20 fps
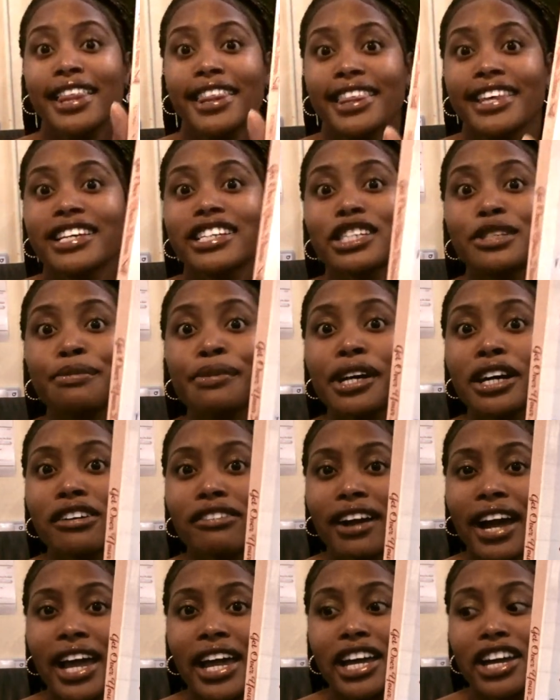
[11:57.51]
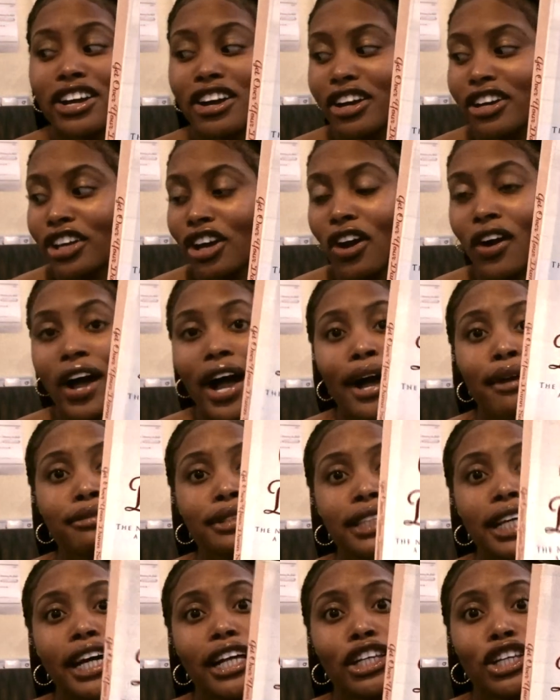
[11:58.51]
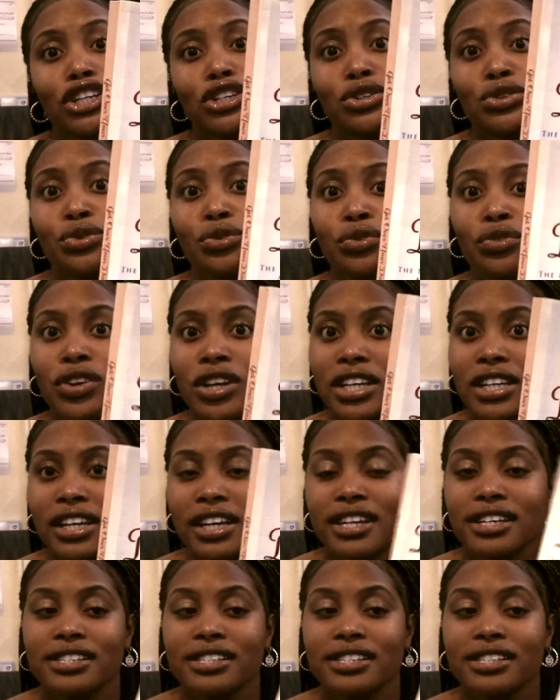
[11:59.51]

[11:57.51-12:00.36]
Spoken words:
this book right here, y'all. I'm telling you, read it.